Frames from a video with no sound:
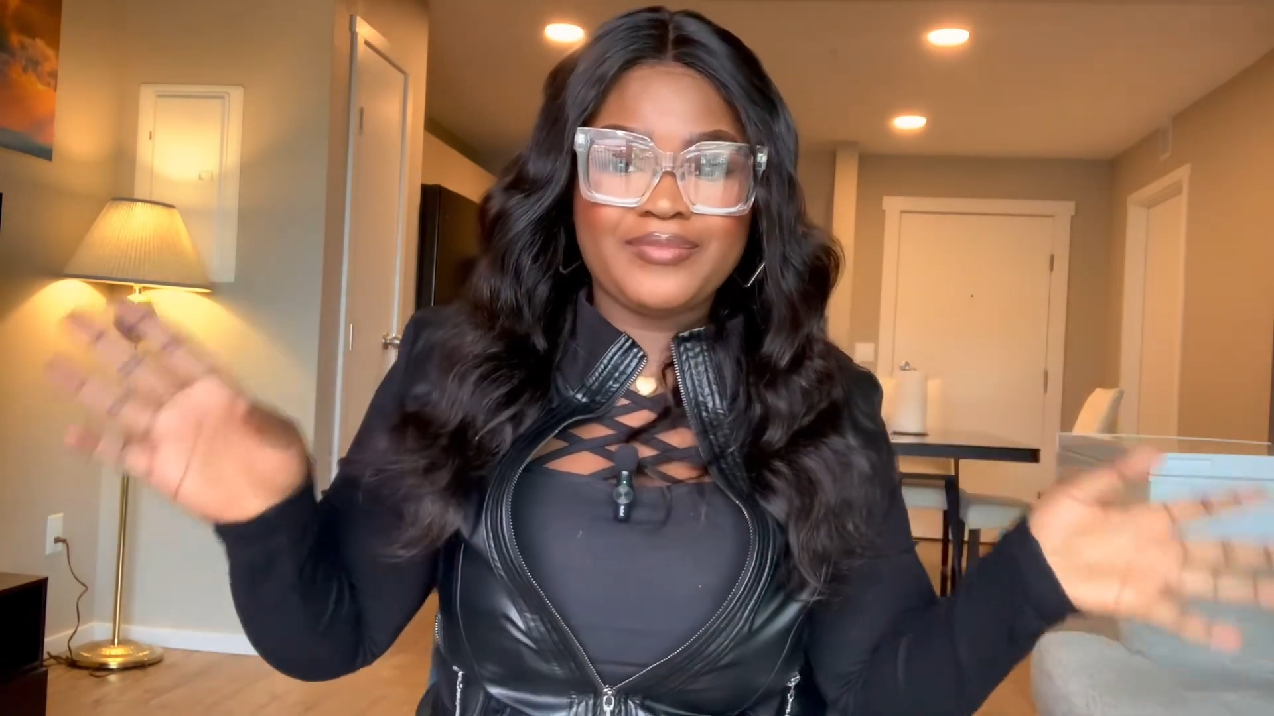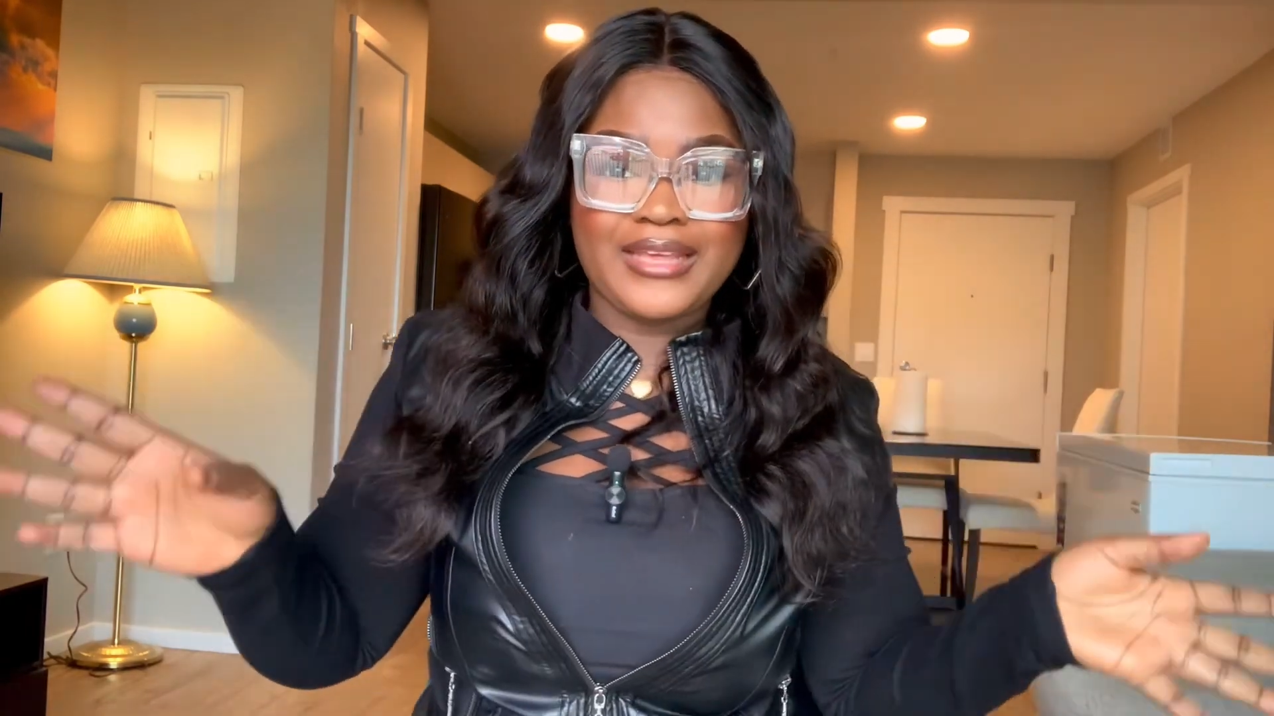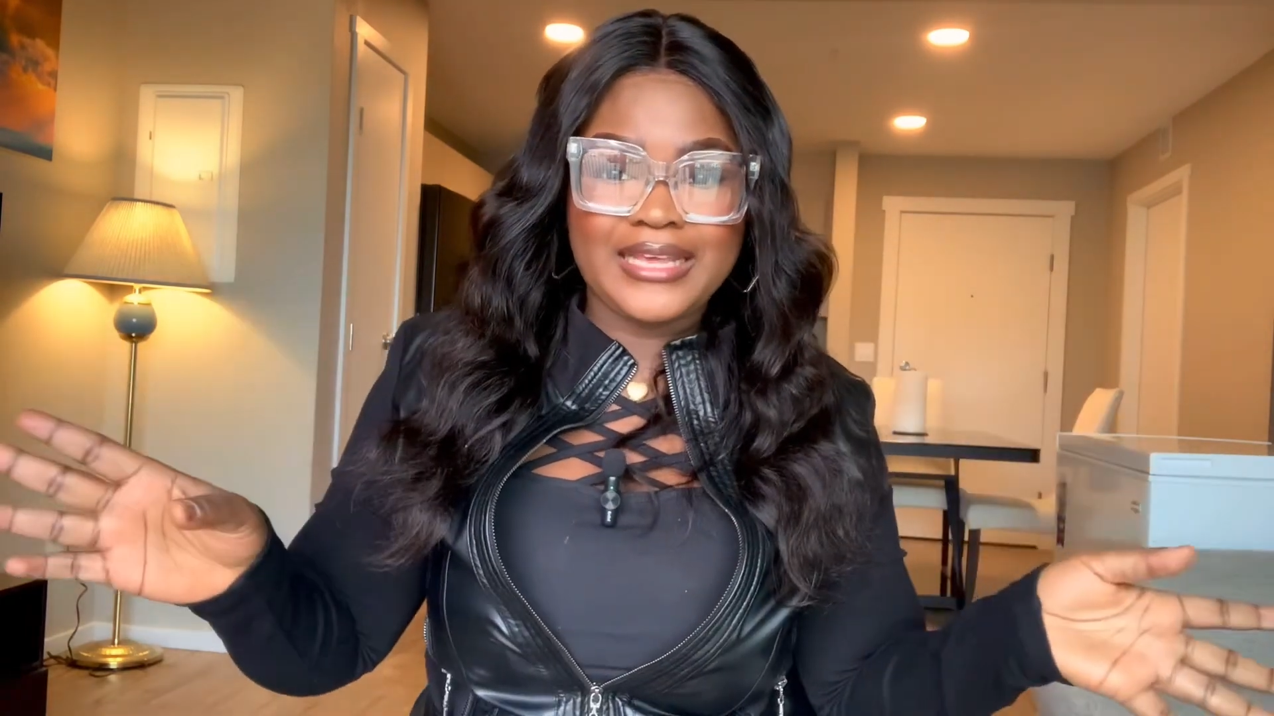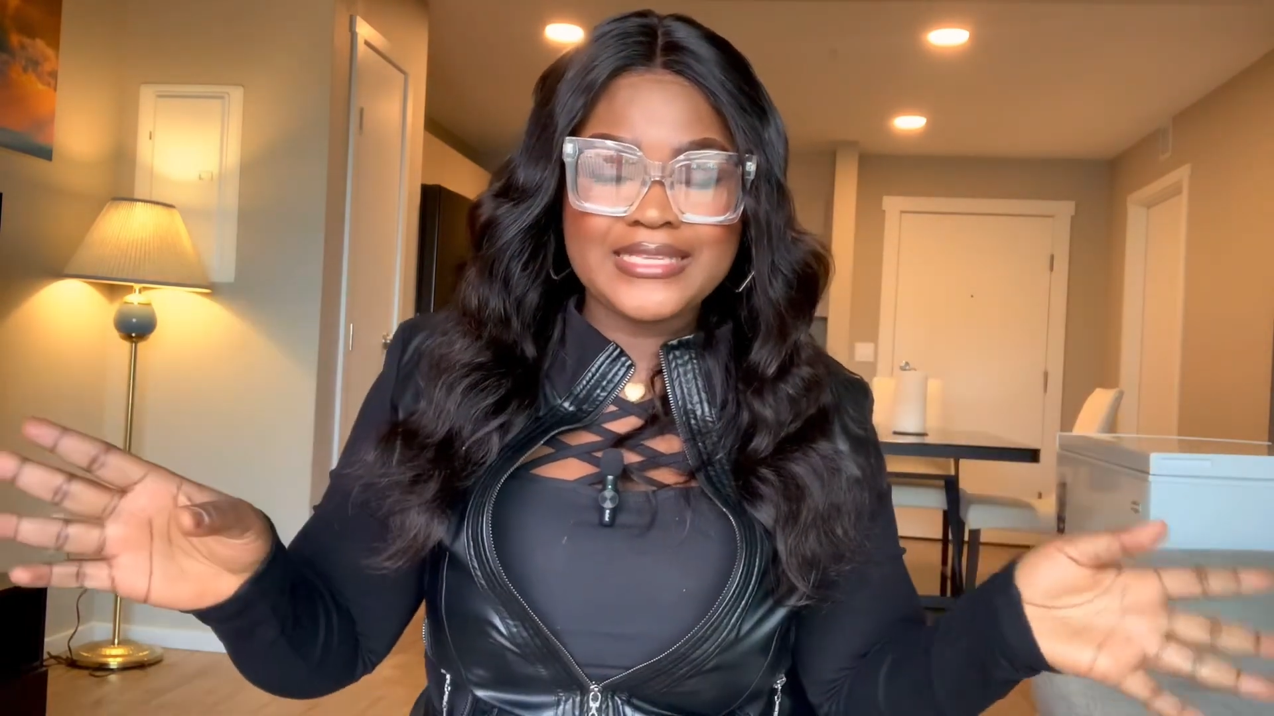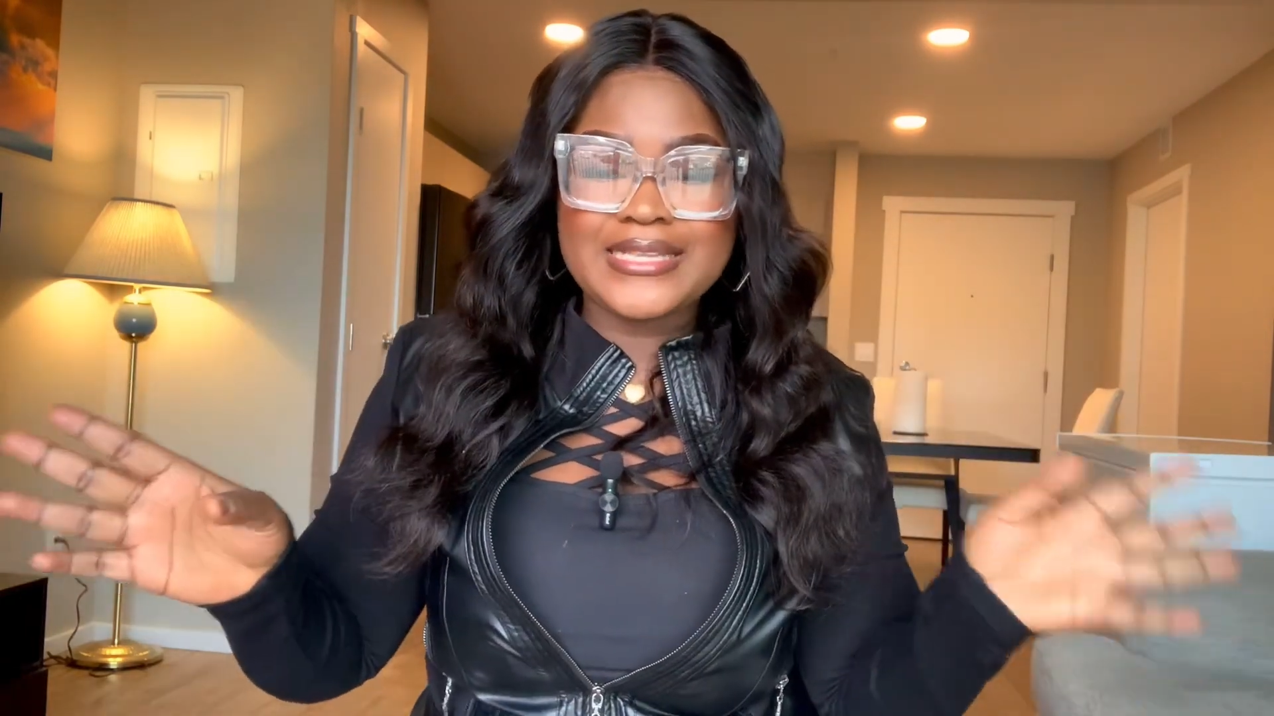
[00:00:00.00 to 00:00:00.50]

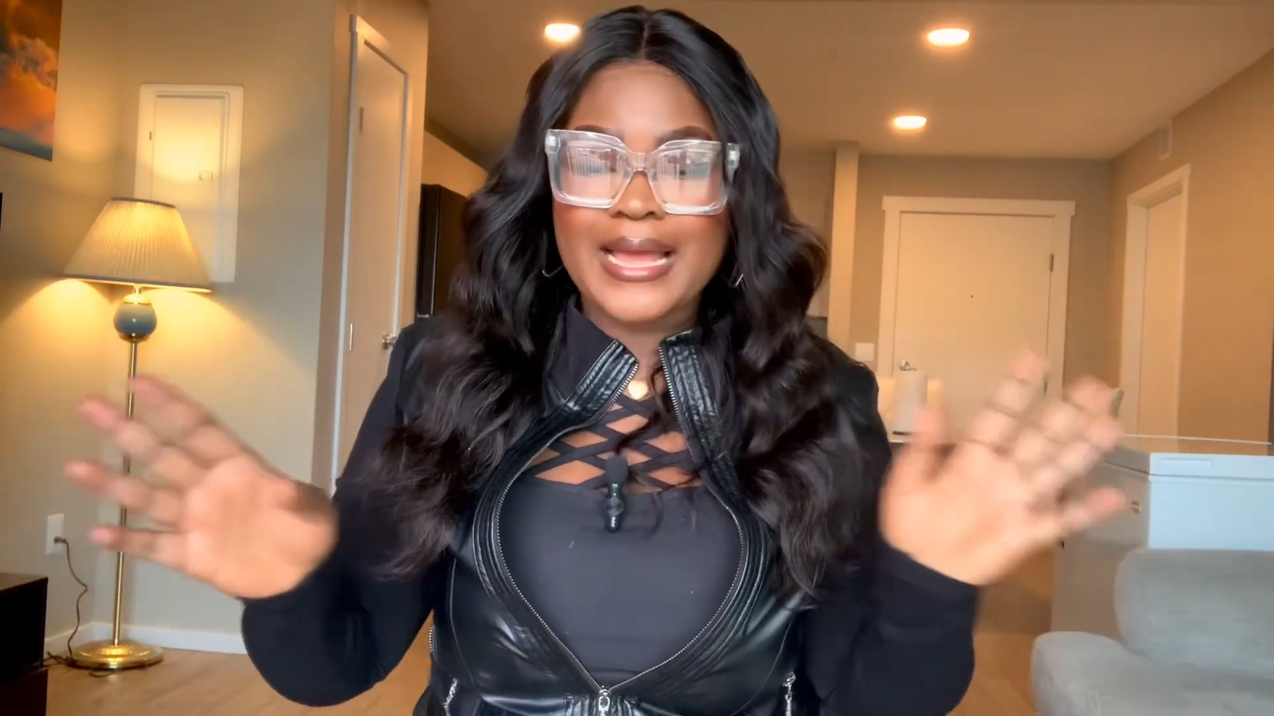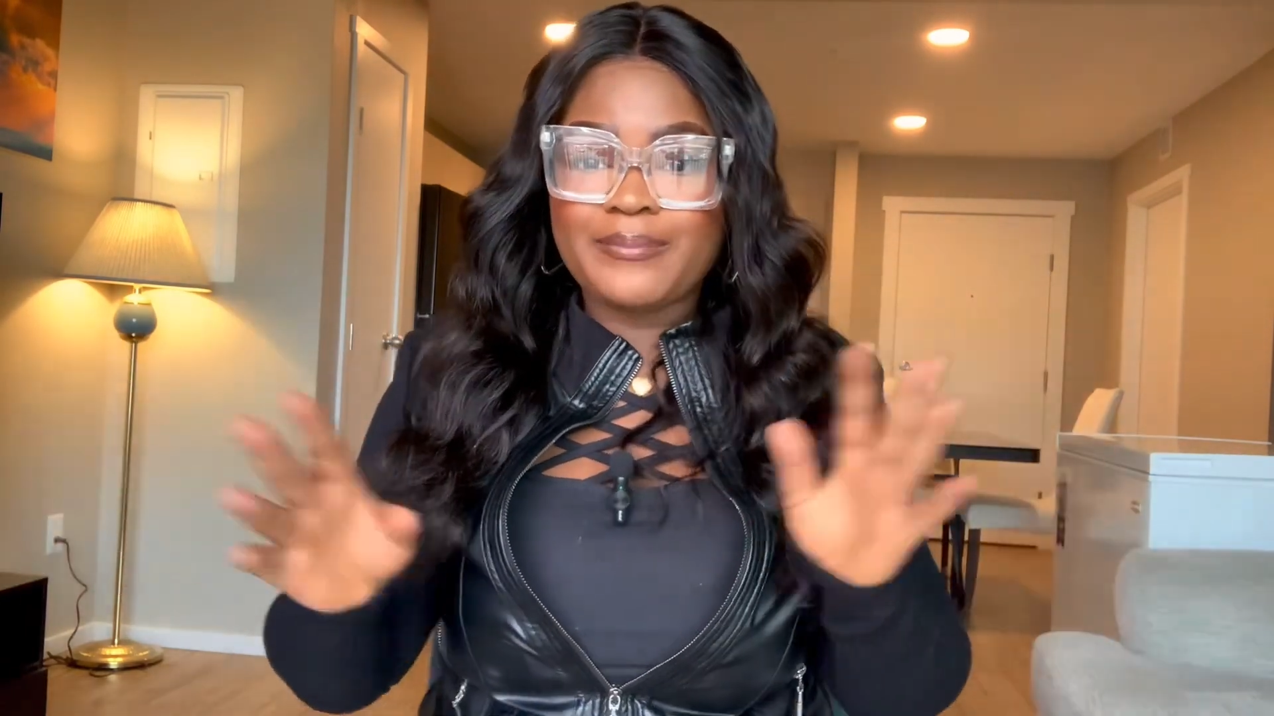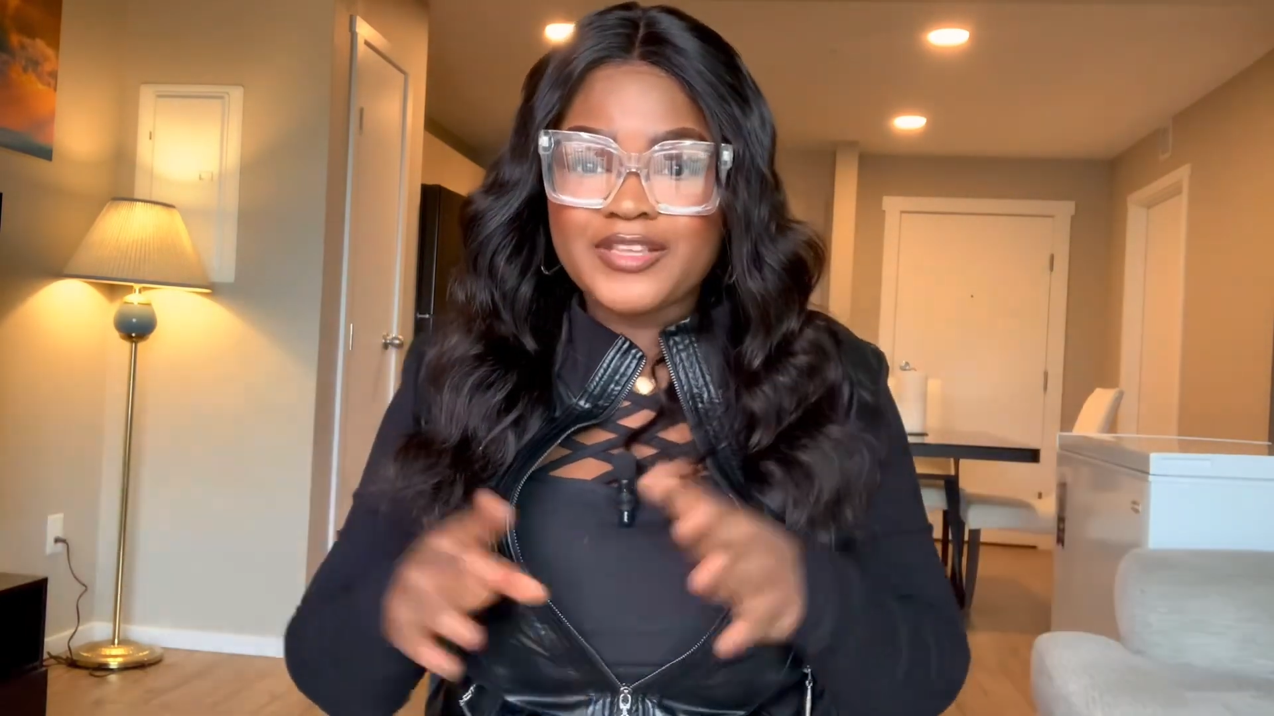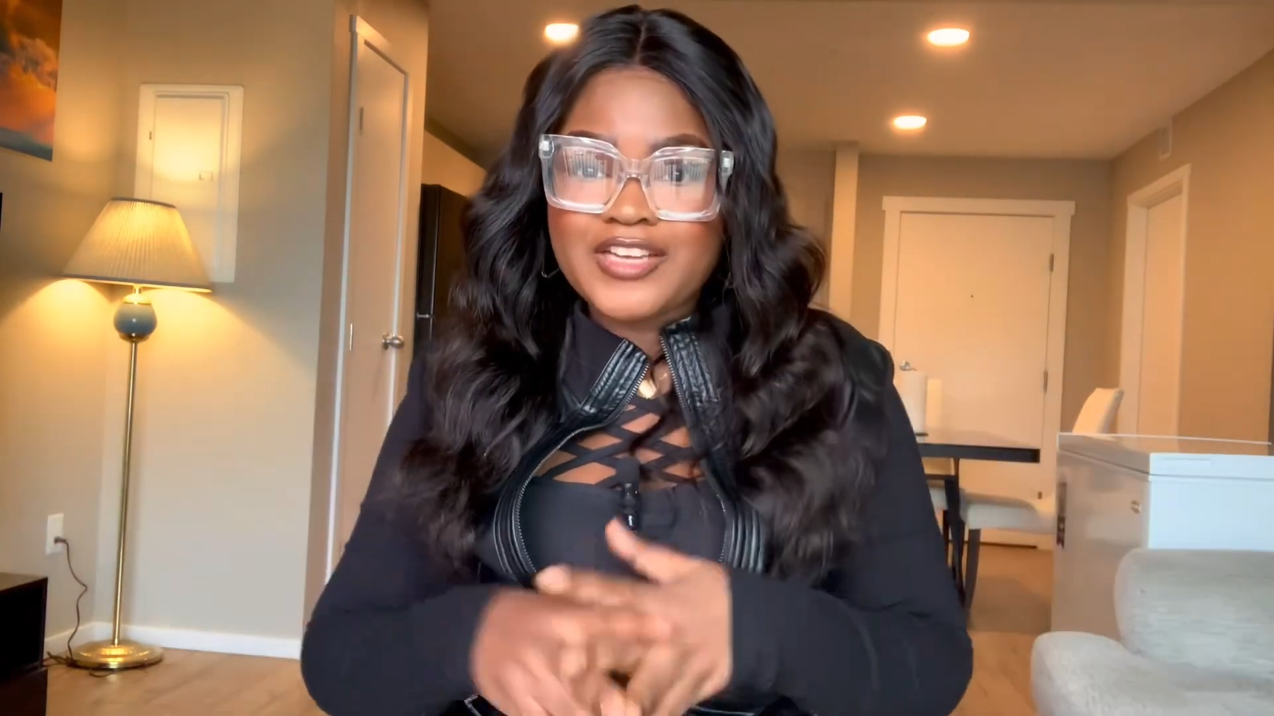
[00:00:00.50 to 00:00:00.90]
in